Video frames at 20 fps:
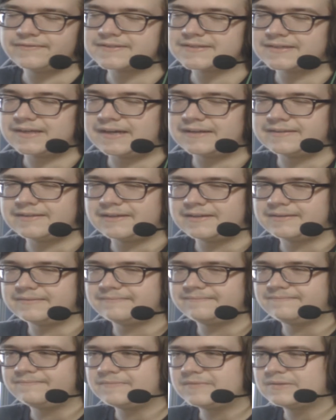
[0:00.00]
not,
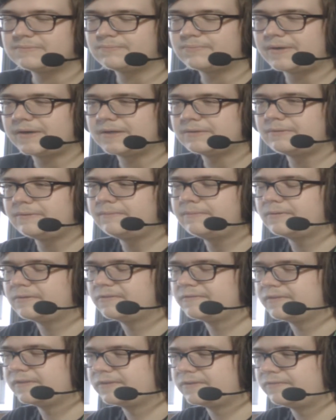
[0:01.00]
then it's probably gonna be
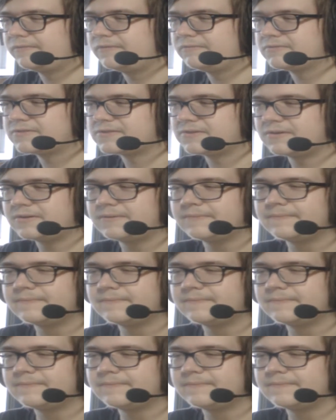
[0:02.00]
revealed in the future.